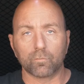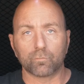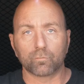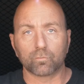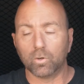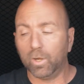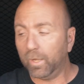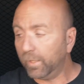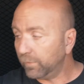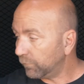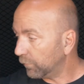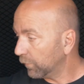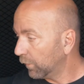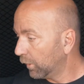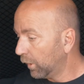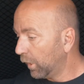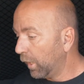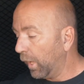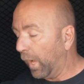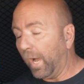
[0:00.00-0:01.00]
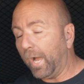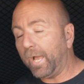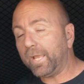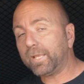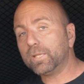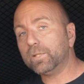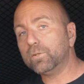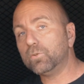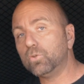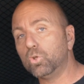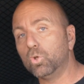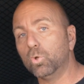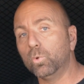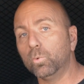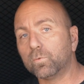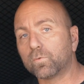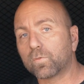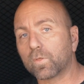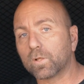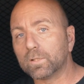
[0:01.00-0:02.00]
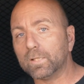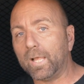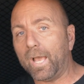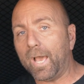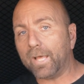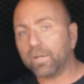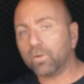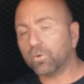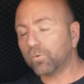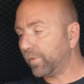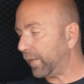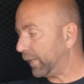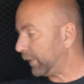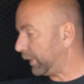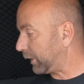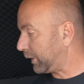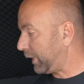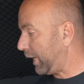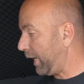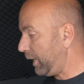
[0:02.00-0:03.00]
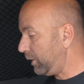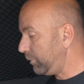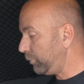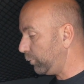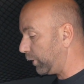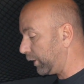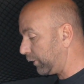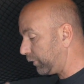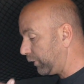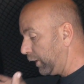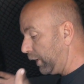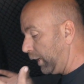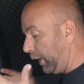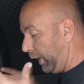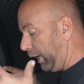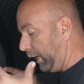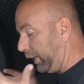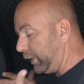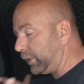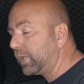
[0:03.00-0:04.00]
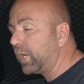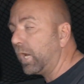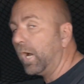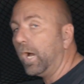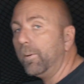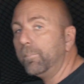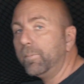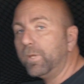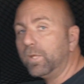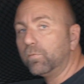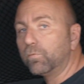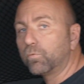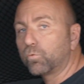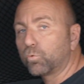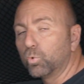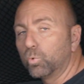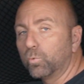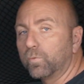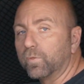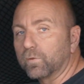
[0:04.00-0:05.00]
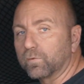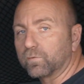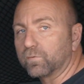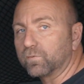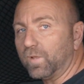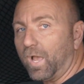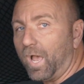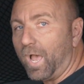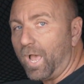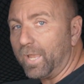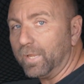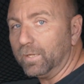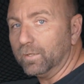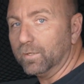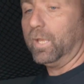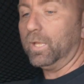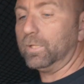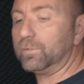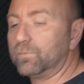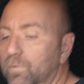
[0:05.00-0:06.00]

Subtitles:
front, I can use the ladder that it came with and come in through the side. And